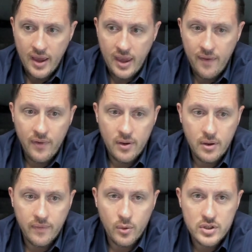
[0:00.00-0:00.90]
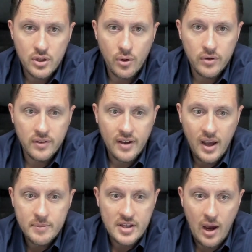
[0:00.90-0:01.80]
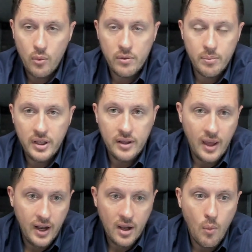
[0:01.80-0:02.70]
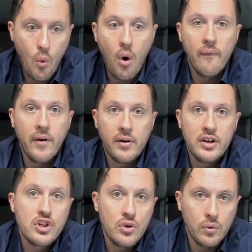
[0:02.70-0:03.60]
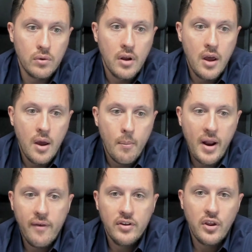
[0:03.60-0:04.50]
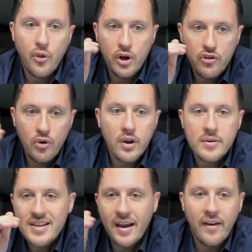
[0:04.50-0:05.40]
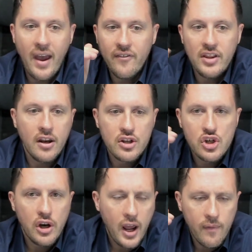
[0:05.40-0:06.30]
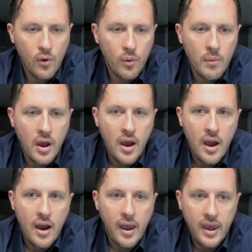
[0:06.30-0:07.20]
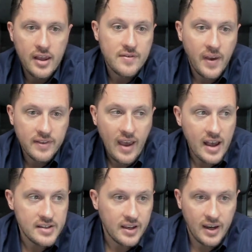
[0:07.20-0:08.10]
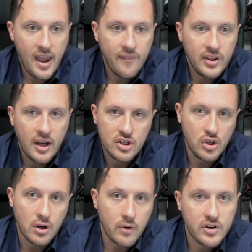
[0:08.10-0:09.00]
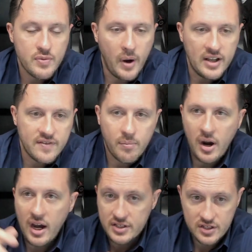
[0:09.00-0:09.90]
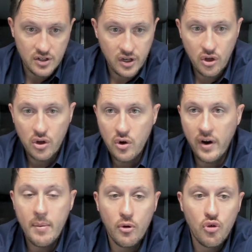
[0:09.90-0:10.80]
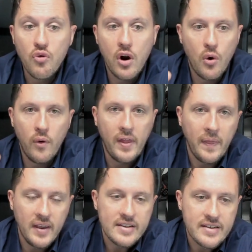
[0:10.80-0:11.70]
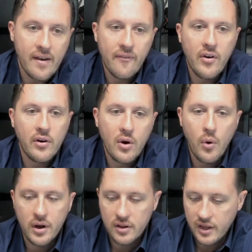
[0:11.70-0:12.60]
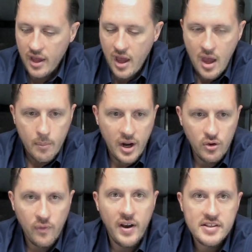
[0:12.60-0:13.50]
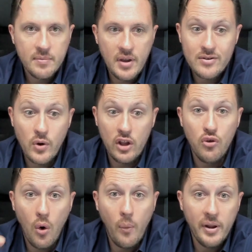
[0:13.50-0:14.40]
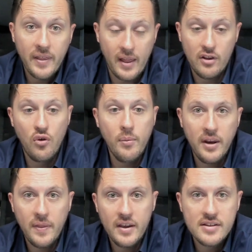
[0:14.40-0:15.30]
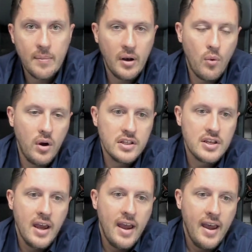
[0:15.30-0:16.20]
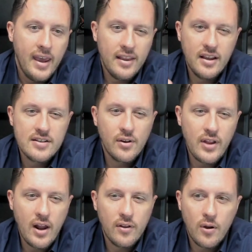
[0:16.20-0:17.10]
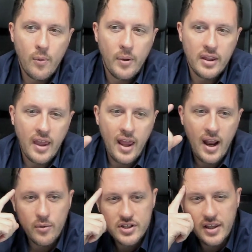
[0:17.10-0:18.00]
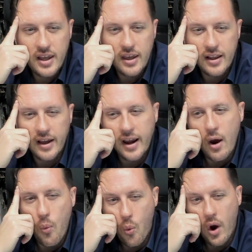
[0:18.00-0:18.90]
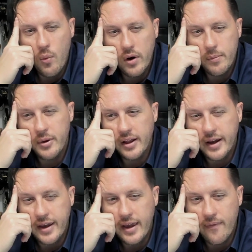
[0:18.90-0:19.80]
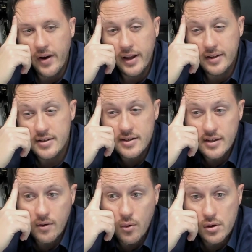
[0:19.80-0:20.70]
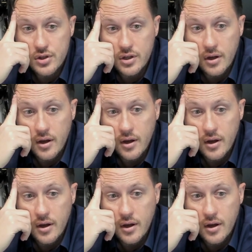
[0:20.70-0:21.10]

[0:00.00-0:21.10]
If it, if it was in the olden times, I would be hitting a wall very soon. But having the 32 gigs, having that extra headroom is fantastic. And having that extra responsive processor, you, are able to run all that things very quickly. But I do find sometimes when I do open too many things up at once, it does slow down a little bit. And I was thinking like, what would it be like if I had the 16 cores?